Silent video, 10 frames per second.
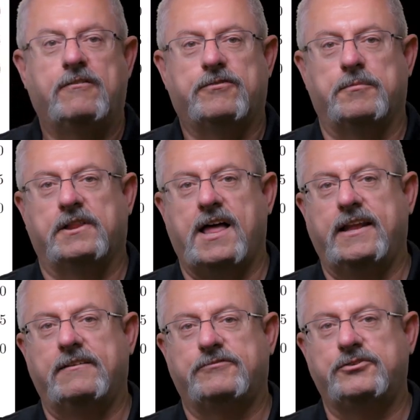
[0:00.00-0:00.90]
from a
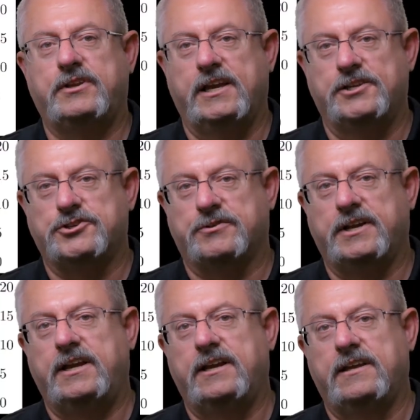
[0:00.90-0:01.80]
line of duty
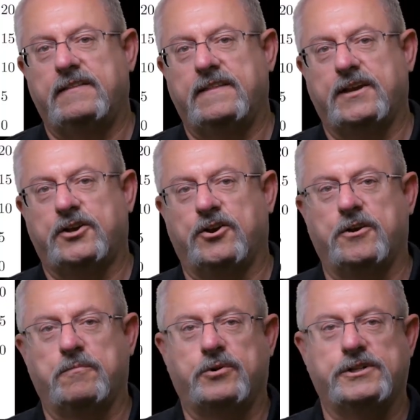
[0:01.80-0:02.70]
injury that
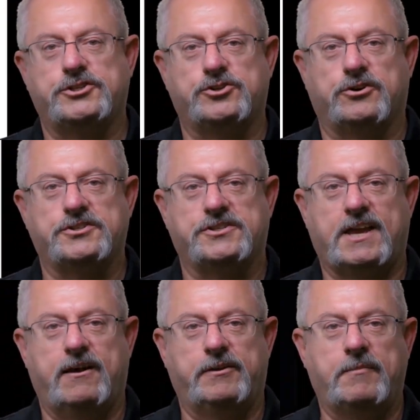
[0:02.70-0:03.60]
occurred in Prince George's
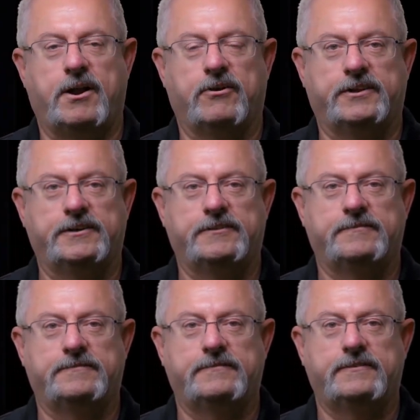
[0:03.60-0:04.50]
County, Maryland.
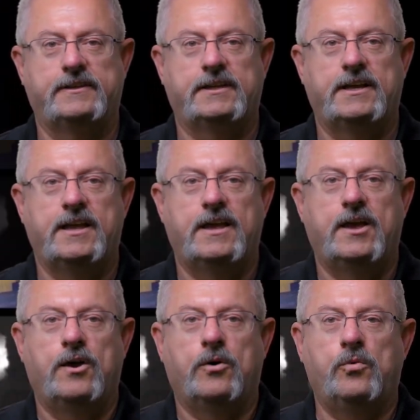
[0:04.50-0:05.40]

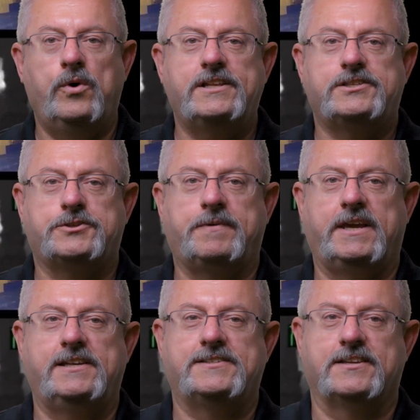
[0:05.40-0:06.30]
Wind
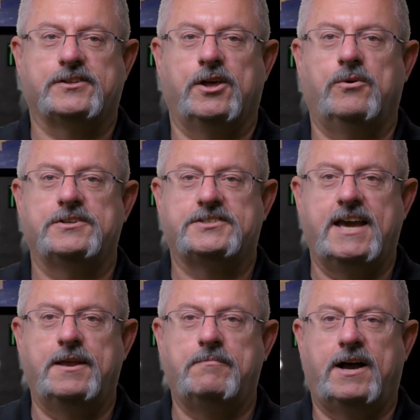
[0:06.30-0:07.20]
speeds as low as
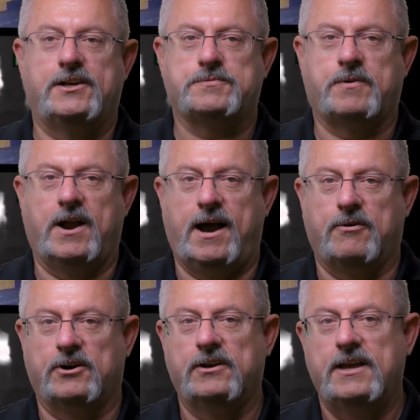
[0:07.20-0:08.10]
10 miles per
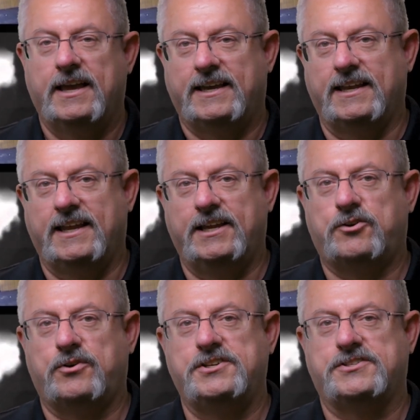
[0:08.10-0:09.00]
hour can
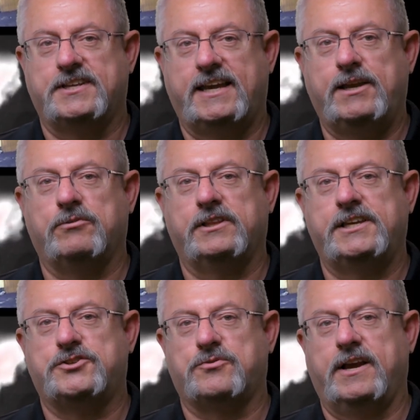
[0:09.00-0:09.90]
increase the heat
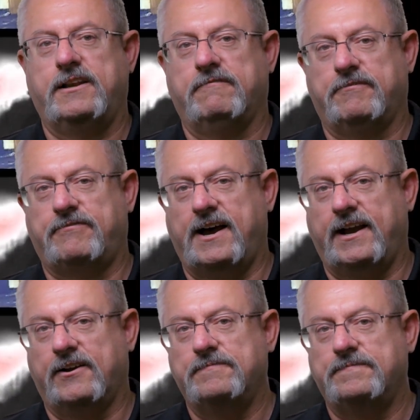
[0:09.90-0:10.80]
release rate of the
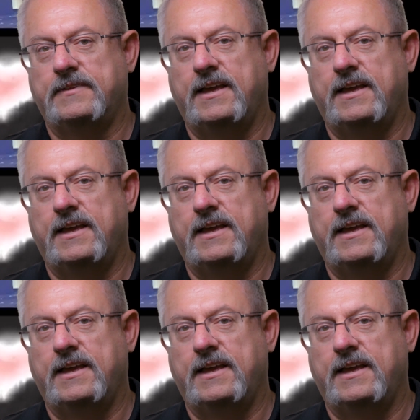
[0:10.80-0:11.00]
fire